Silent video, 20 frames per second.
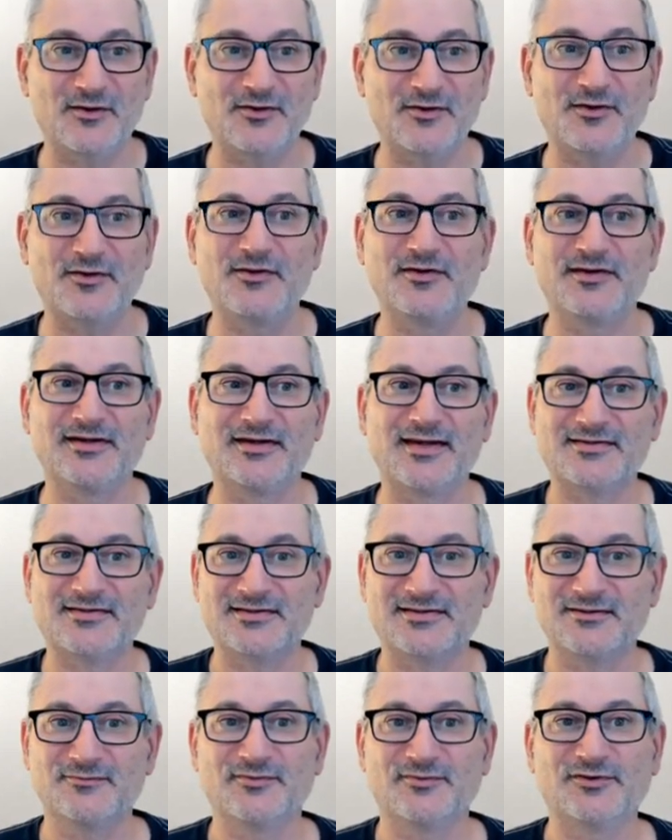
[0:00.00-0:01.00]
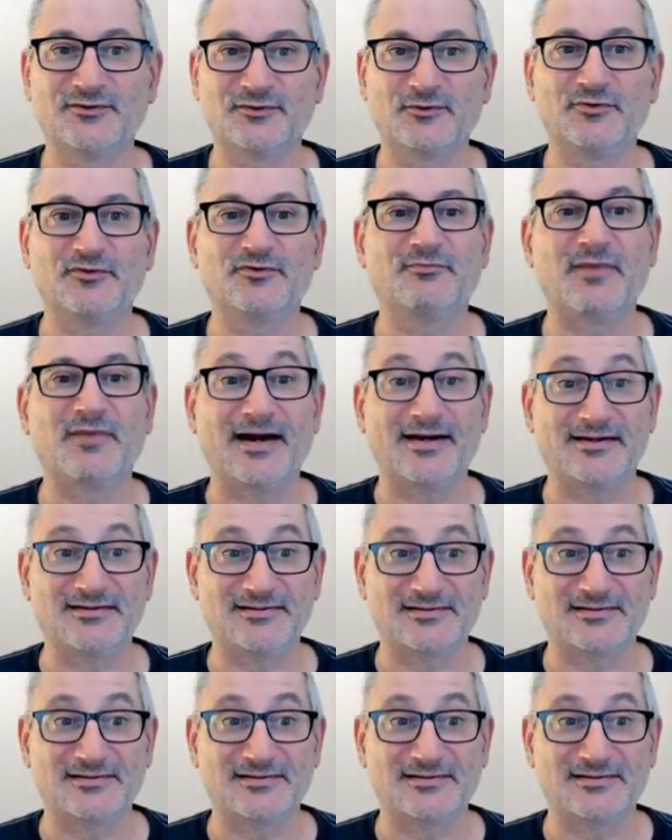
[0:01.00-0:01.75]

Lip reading: other than getting results back.